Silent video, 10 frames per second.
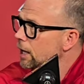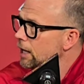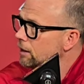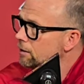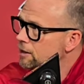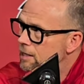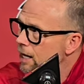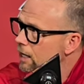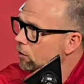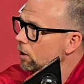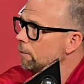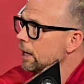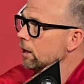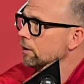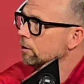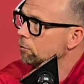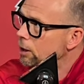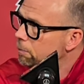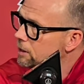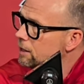right, the Denny Crum era and the
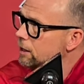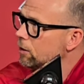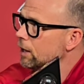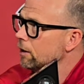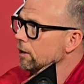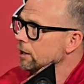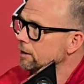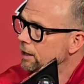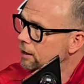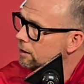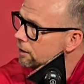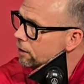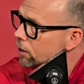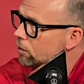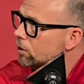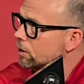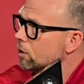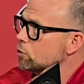Rick Pitino era, and then, you know,